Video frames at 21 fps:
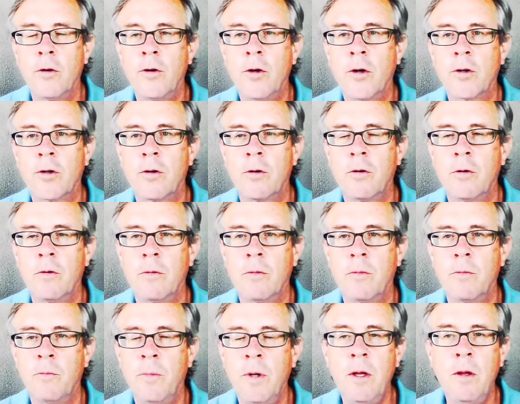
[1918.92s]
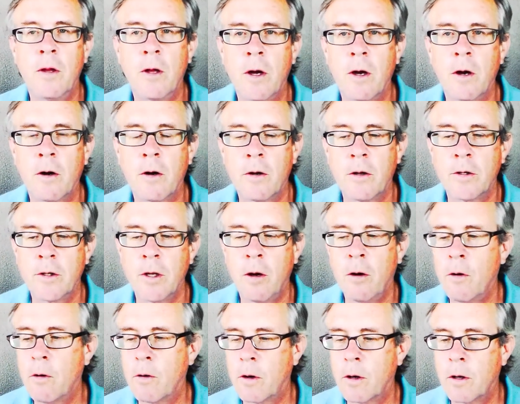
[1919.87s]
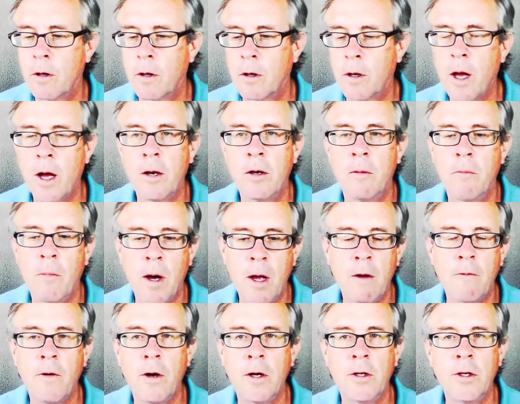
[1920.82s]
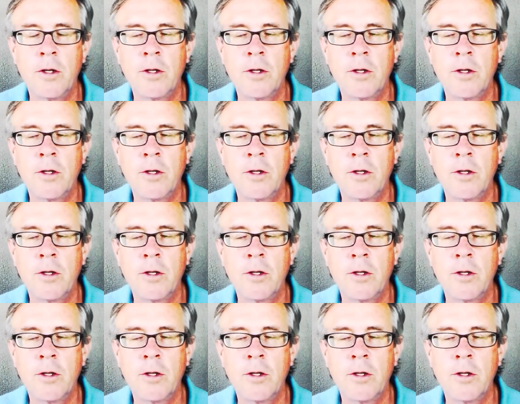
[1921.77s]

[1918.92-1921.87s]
just be there. Say, oh, God, do you mind if I